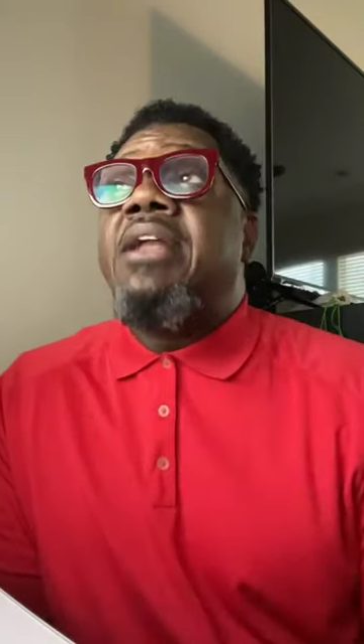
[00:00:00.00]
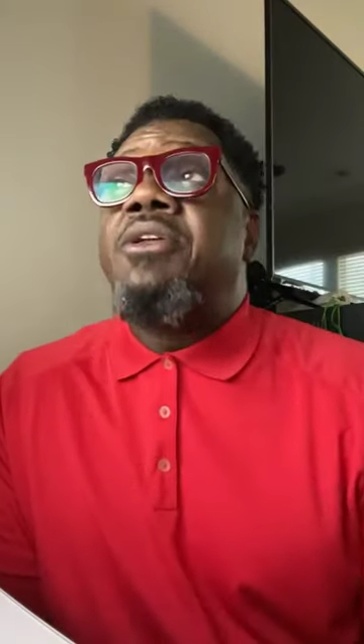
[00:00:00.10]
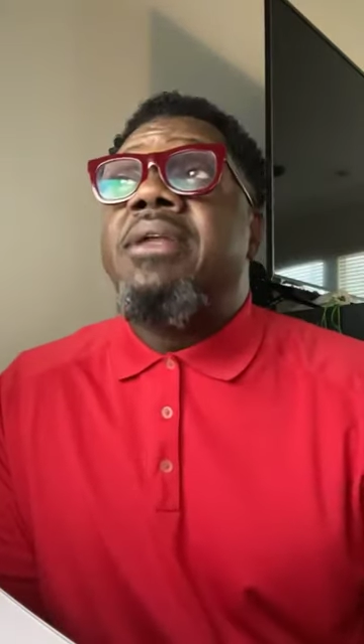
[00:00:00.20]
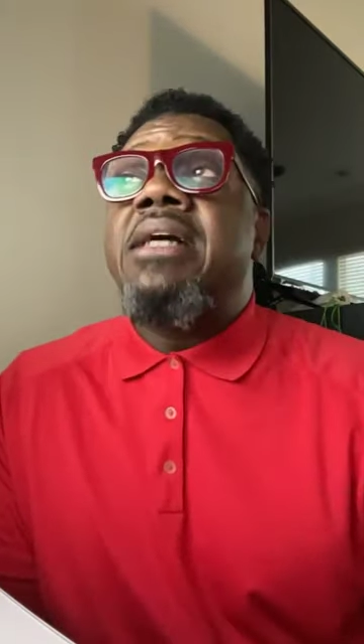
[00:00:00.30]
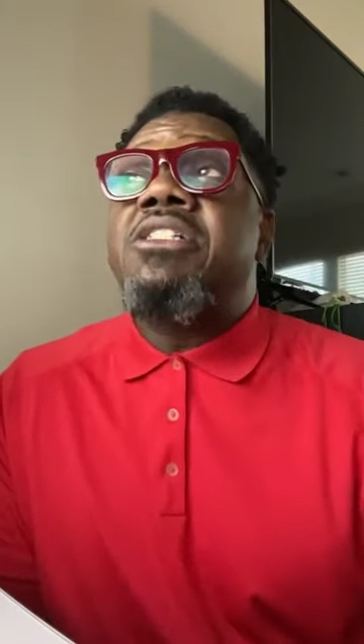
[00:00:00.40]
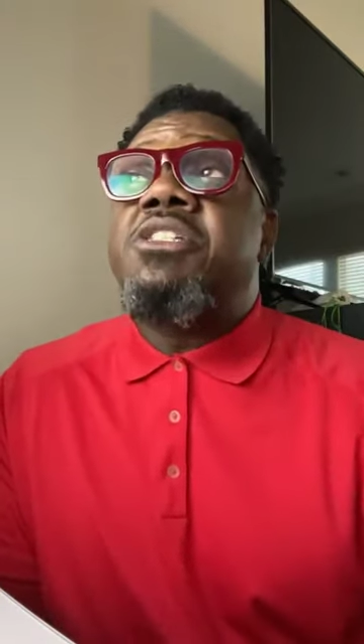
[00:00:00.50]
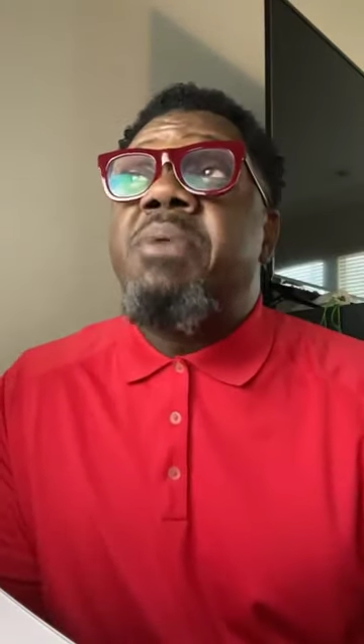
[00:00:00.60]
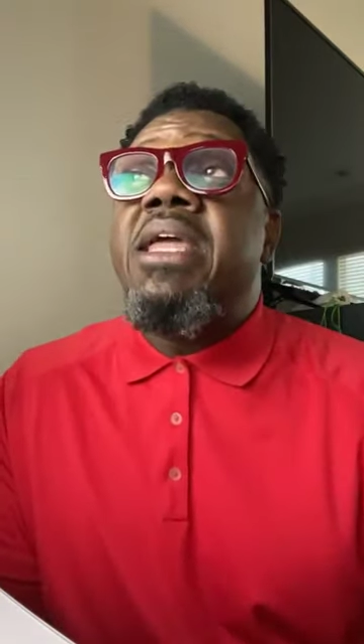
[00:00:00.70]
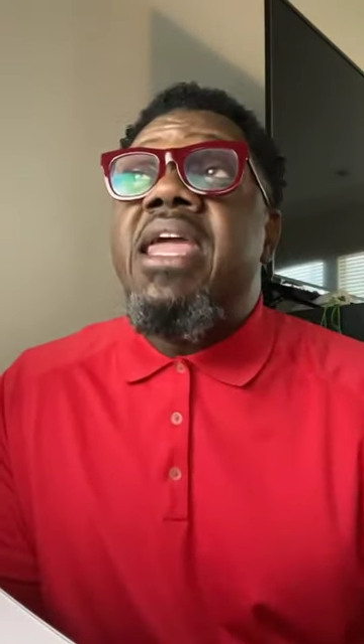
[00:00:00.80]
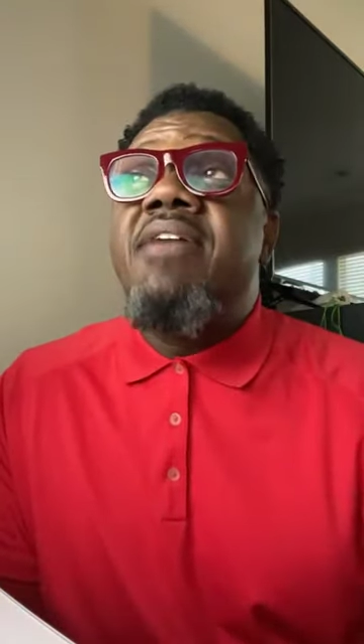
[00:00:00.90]
All right, do not
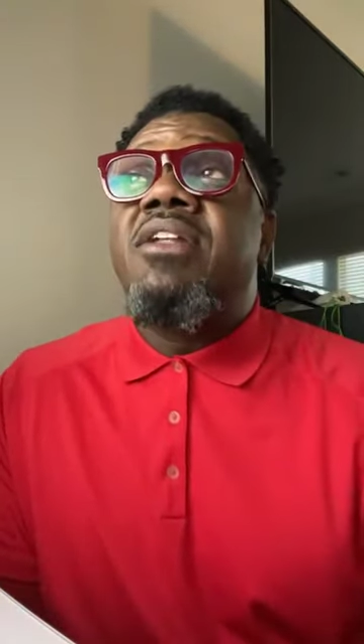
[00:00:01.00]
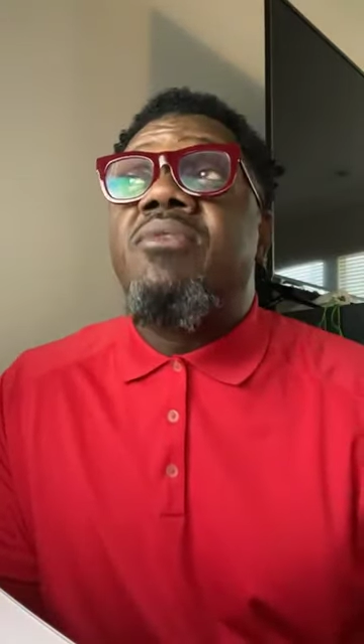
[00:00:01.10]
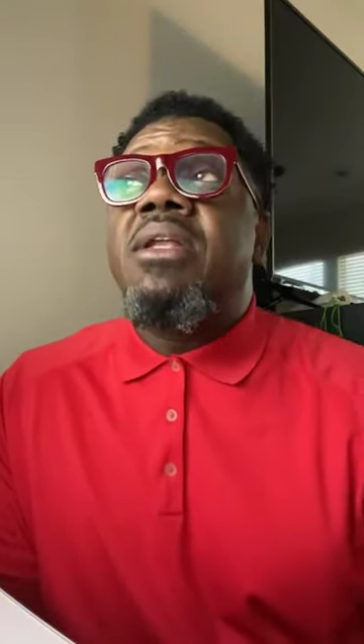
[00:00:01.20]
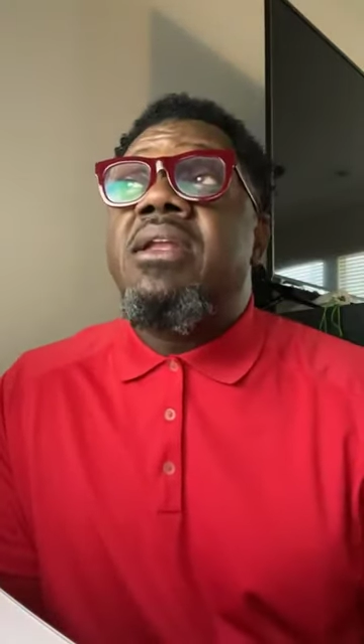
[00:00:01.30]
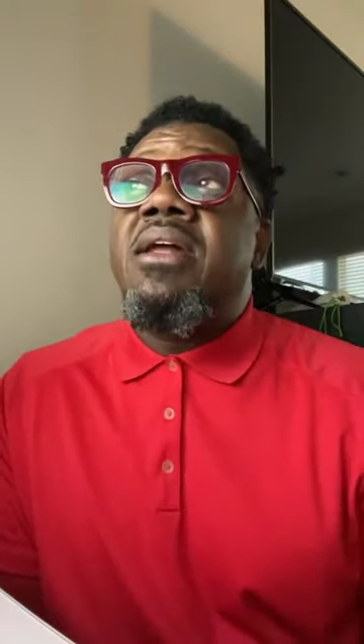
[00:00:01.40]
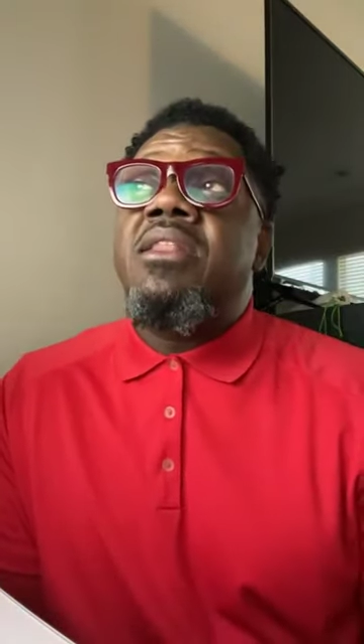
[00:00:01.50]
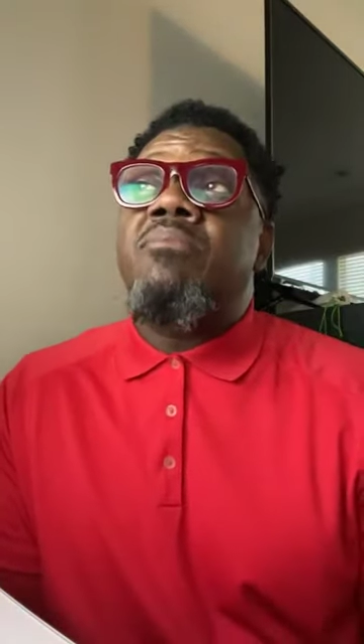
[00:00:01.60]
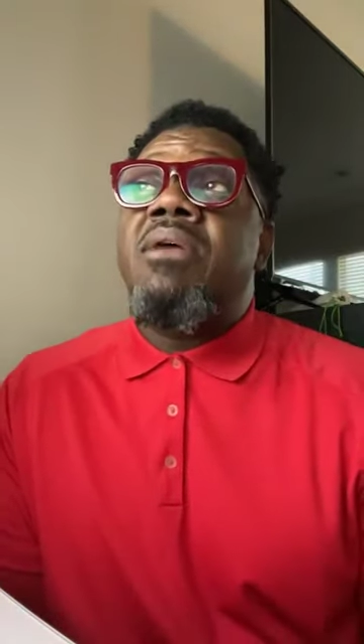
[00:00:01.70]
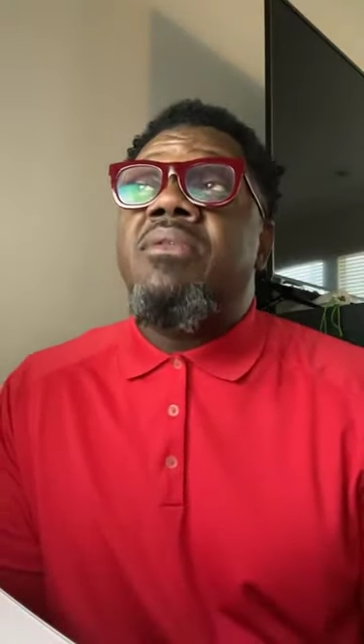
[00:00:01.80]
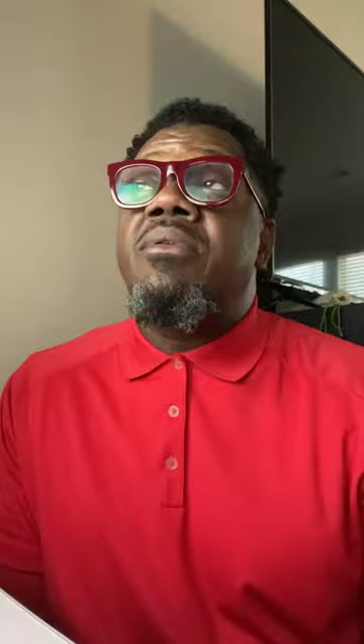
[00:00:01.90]
speak evil of one
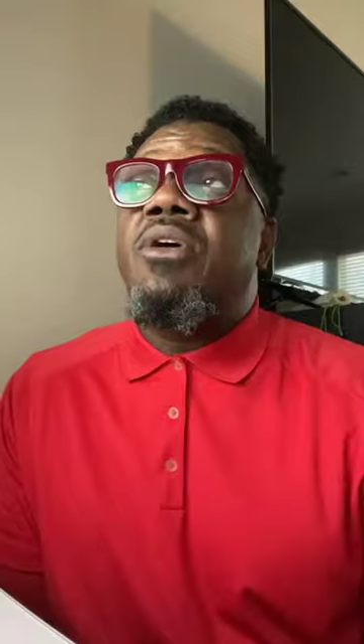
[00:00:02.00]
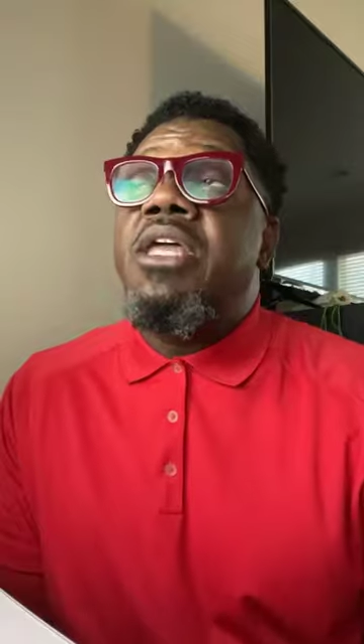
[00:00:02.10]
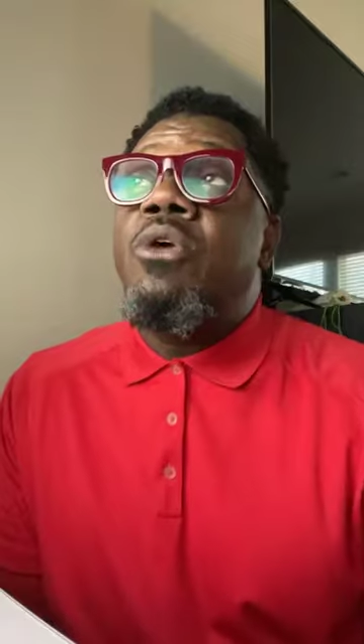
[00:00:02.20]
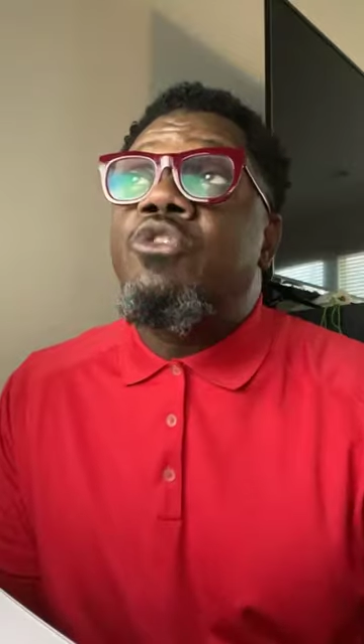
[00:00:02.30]
another, brethren.